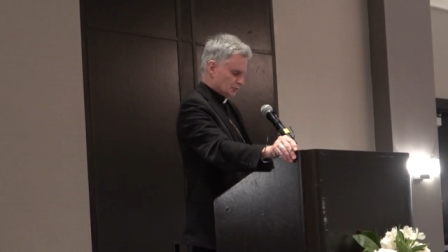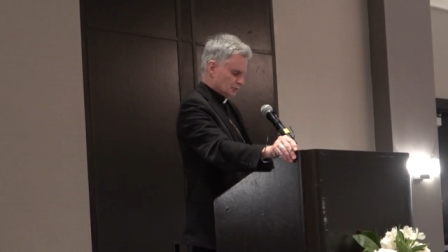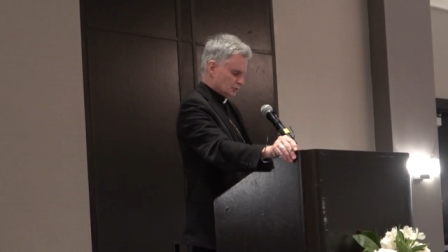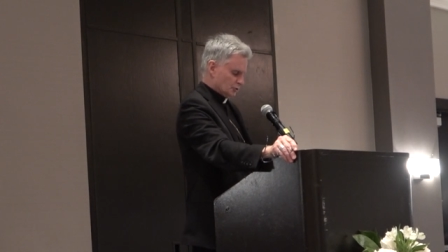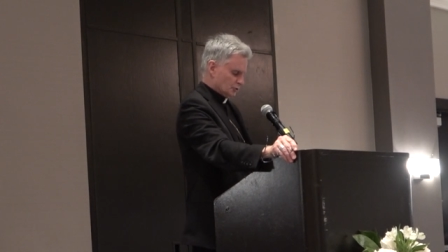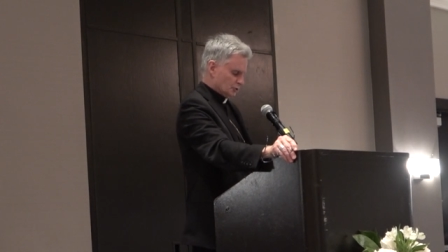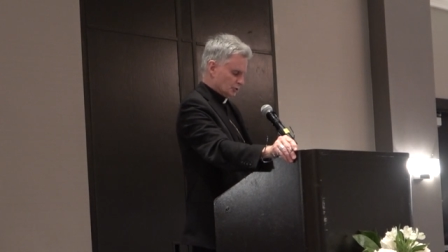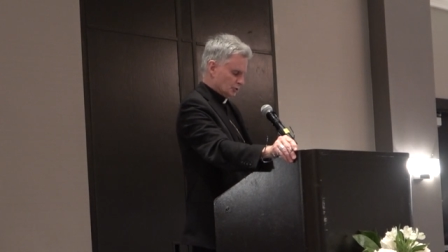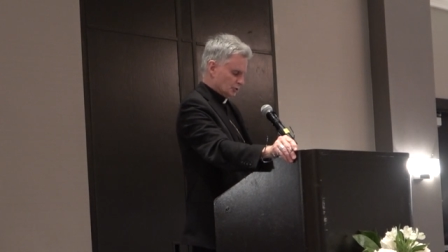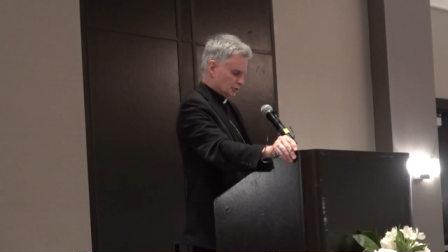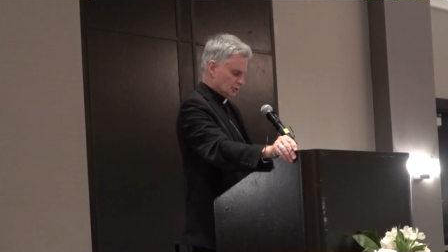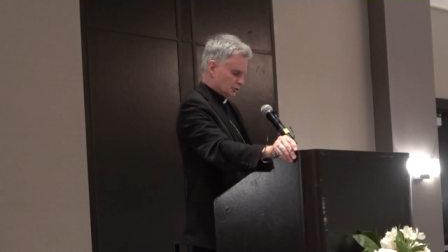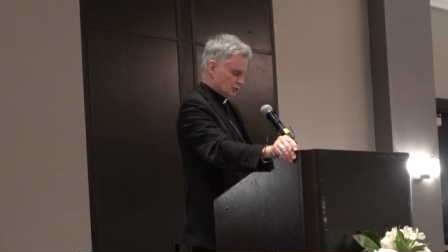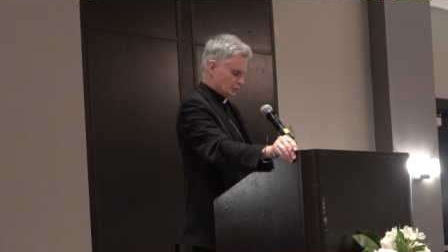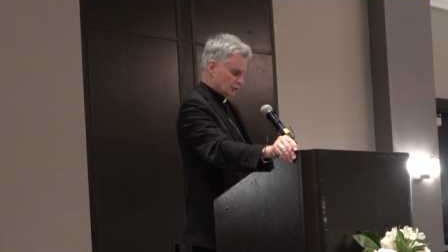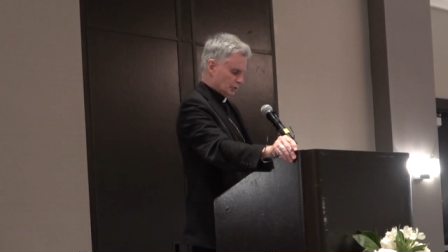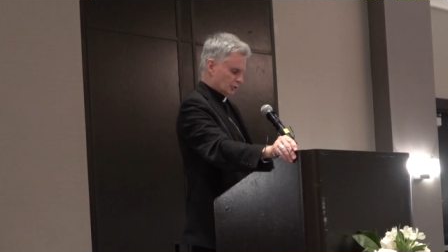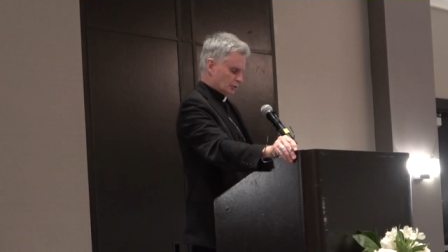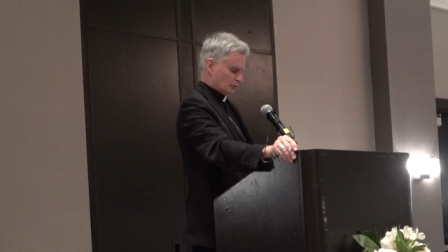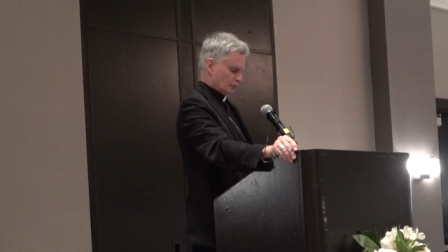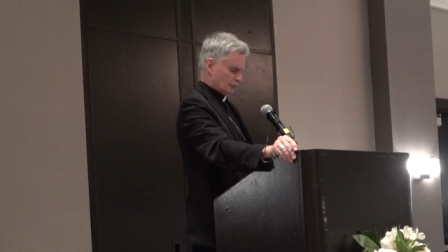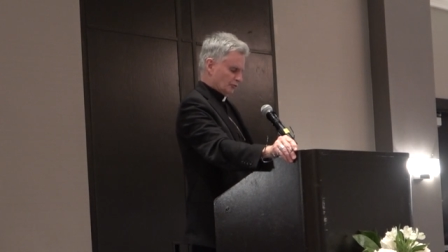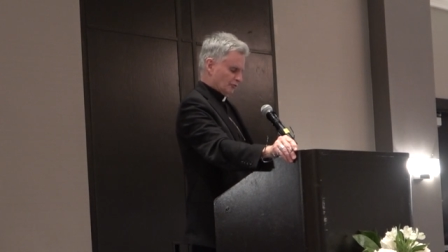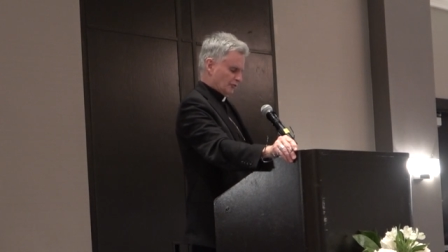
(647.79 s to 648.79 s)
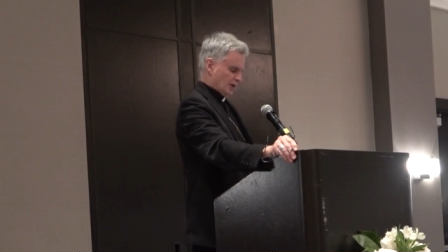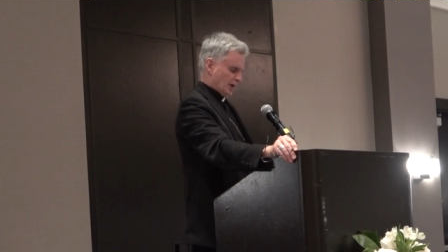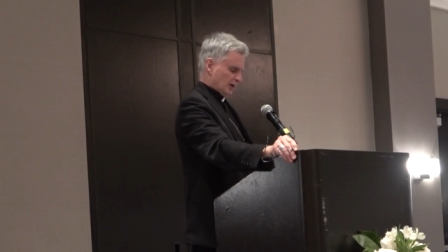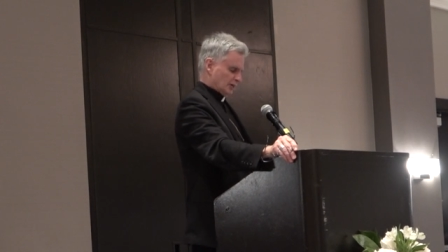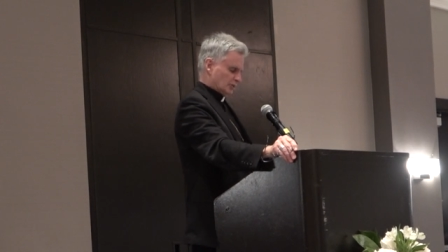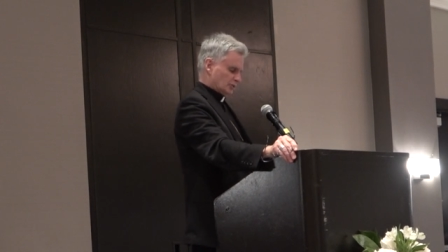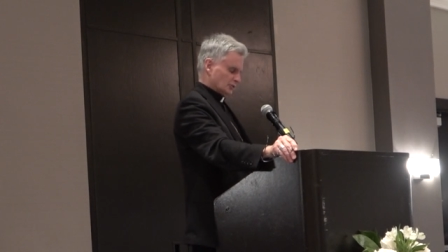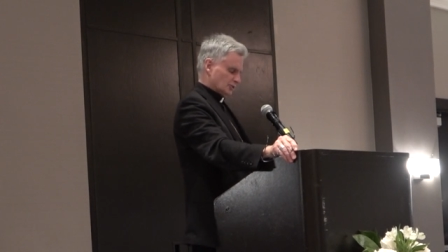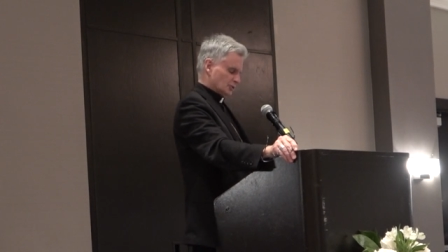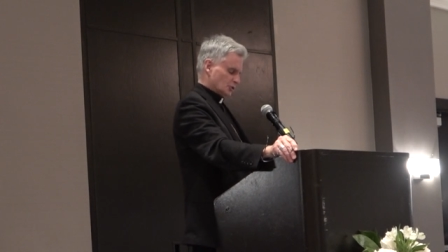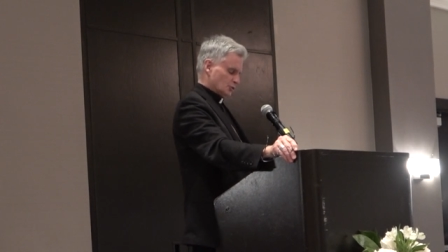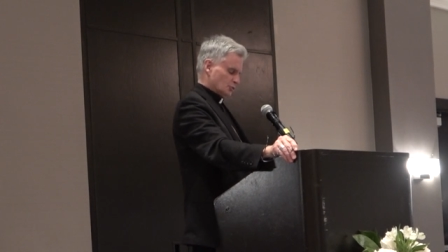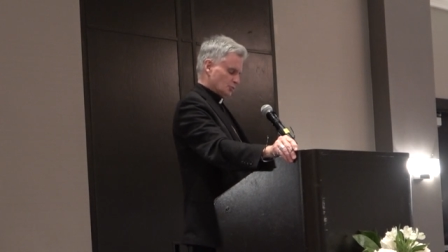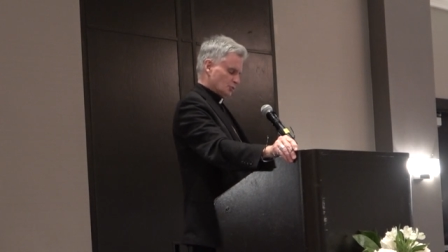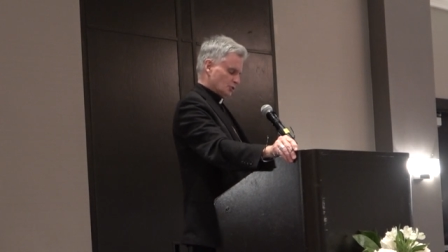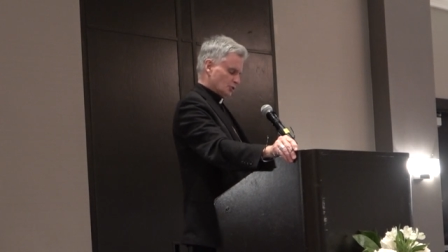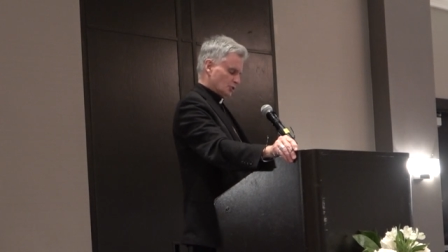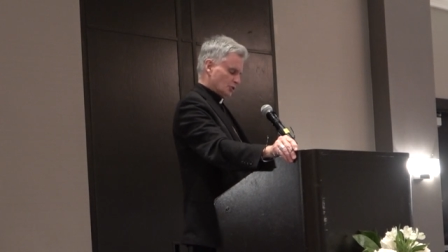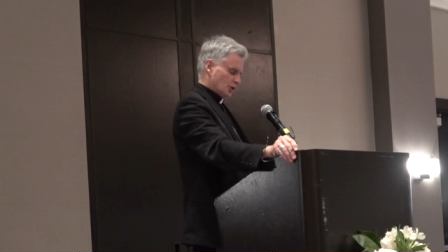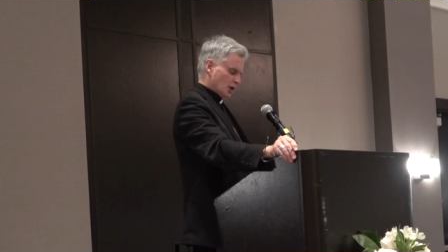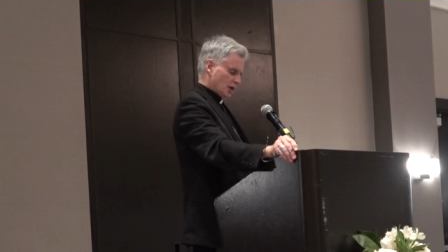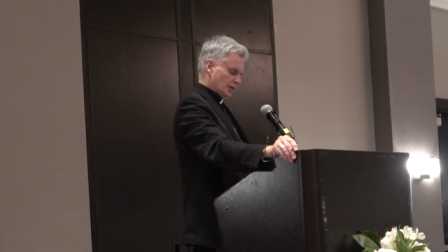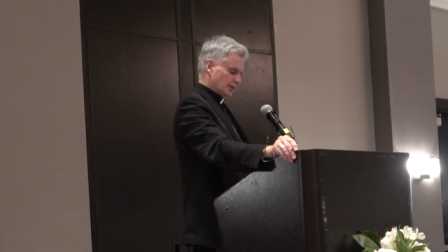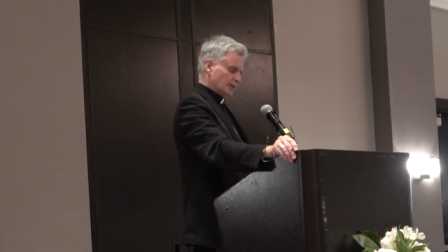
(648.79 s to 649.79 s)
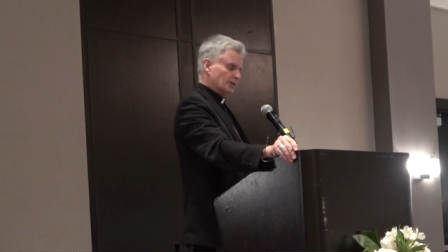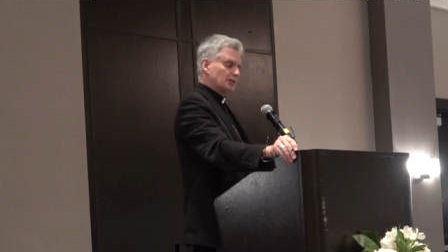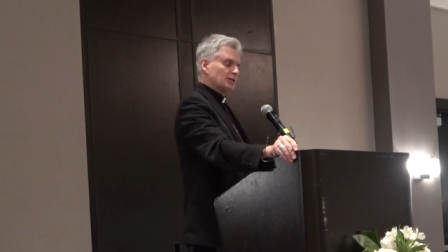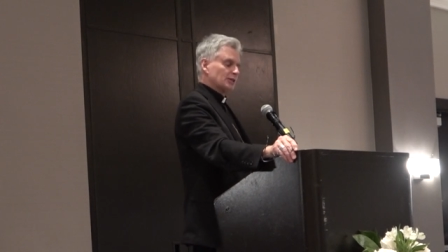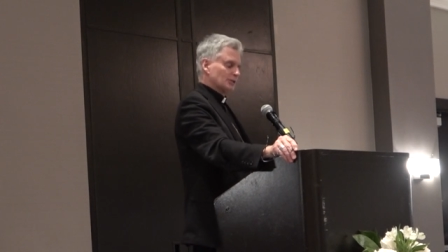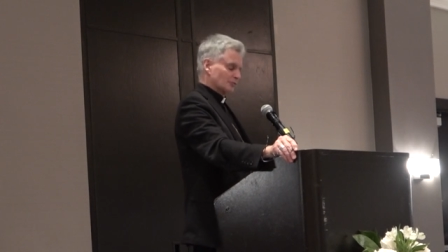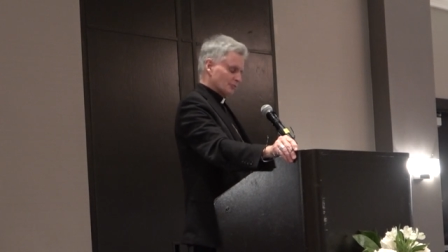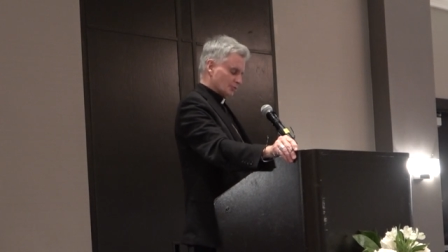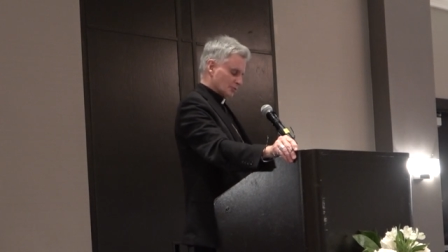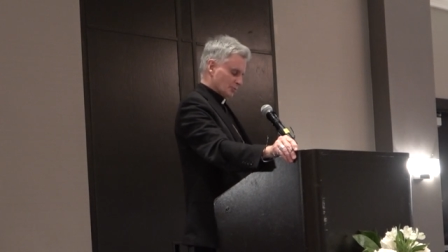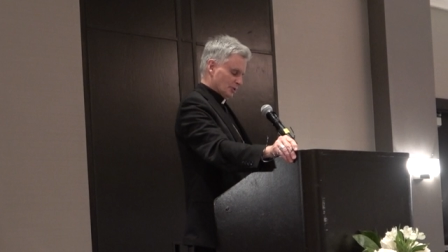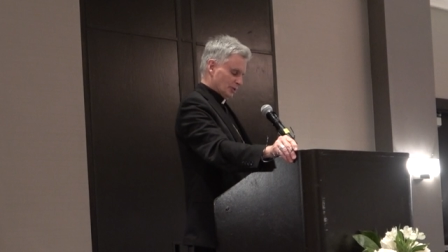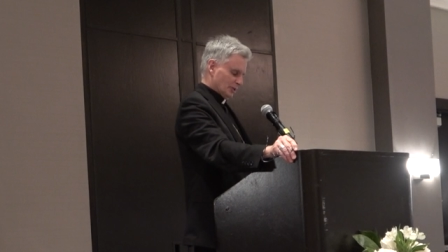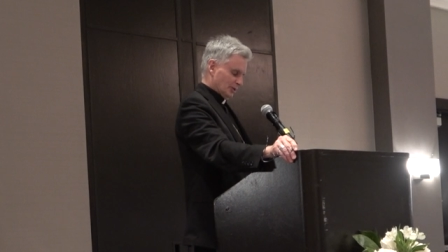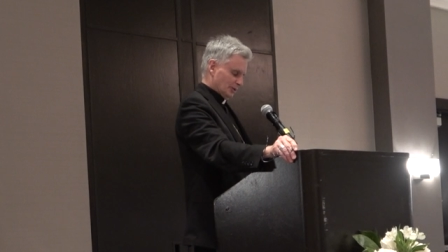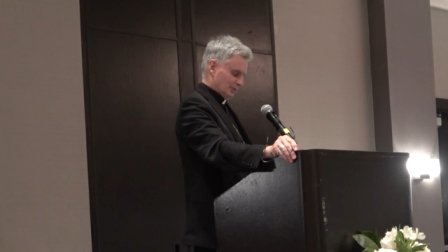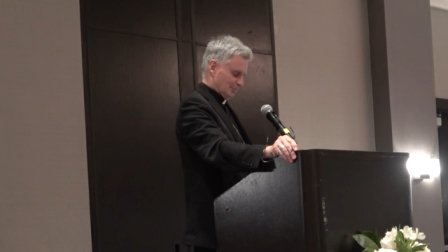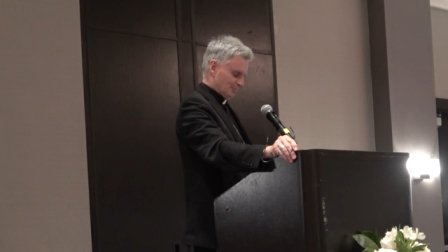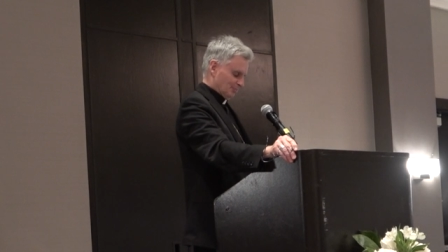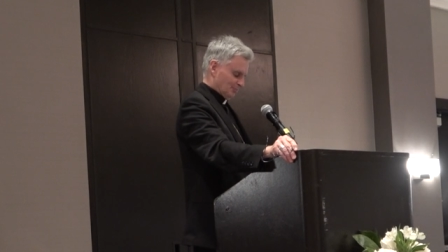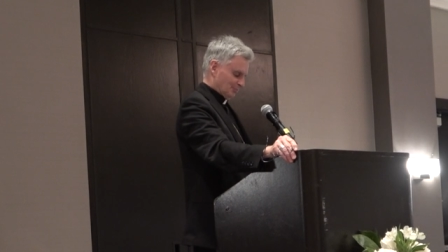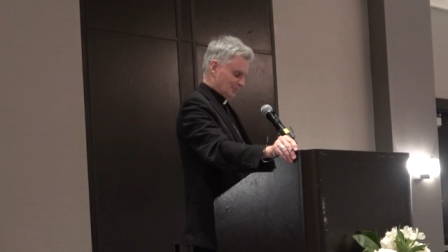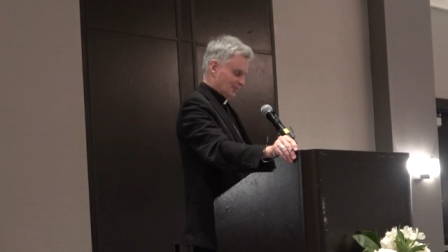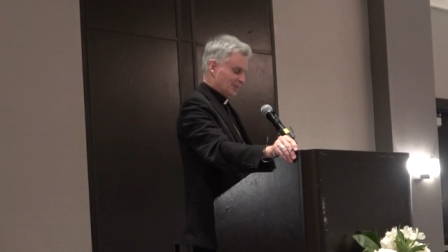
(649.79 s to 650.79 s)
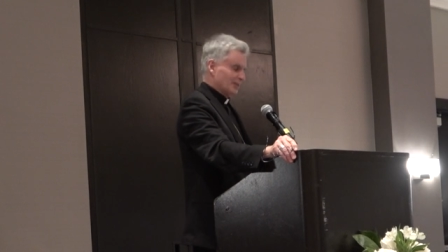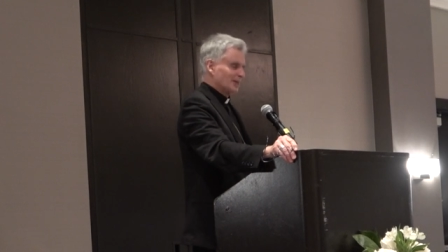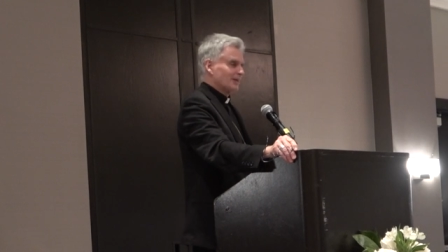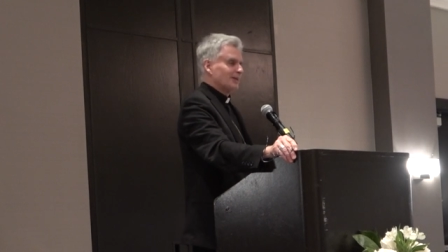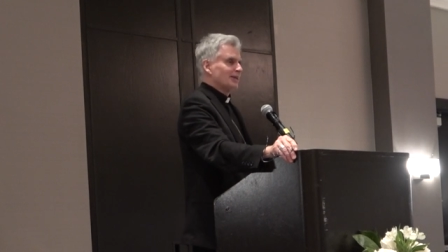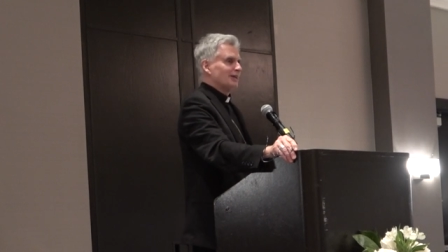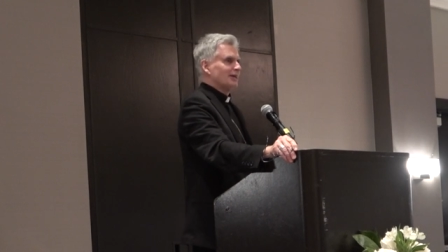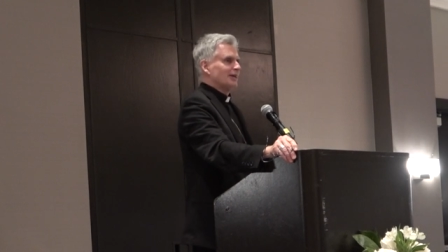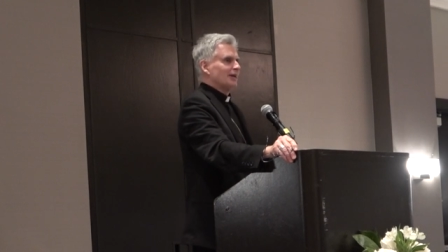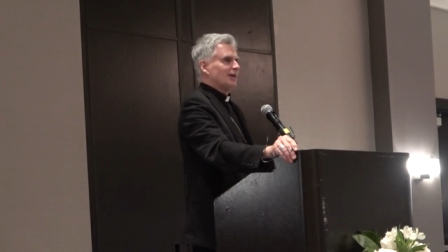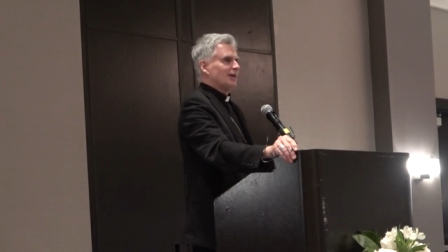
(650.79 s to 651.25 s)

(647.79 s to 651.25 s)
to the critical faculties which God had given me.